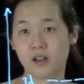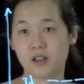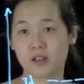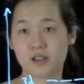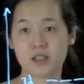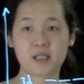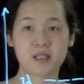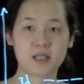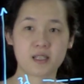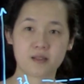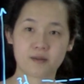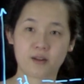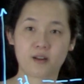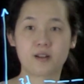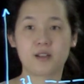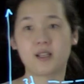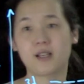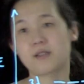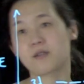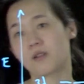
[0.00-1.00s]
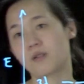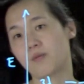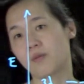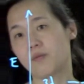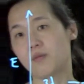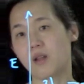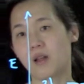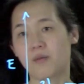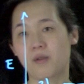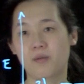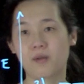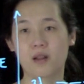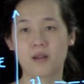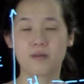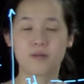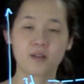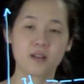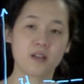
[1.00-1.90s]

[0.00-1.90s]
dz squared, dx squared, blah, blah, blah.